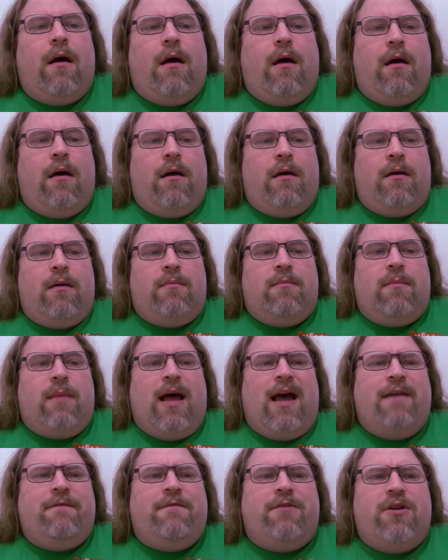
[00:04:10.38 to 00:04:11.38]

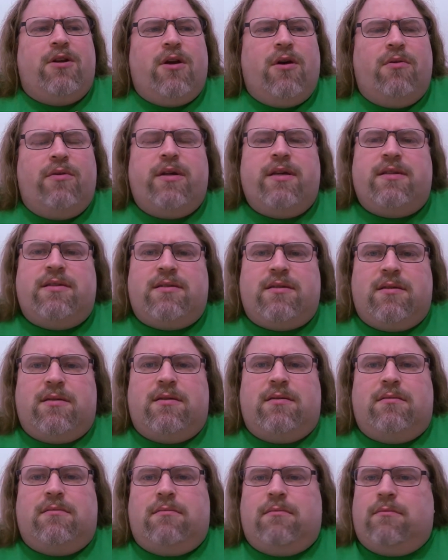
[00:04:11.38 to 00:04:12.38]
I've noticed,
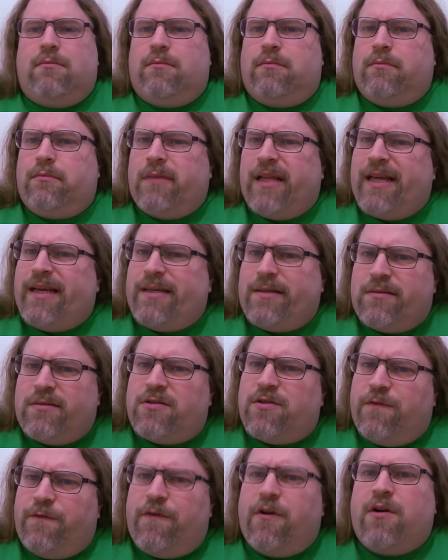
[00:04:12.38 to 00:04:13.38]

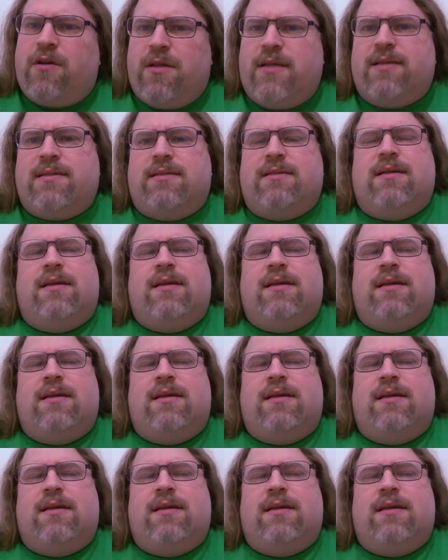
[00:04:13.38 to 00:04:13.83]
so far this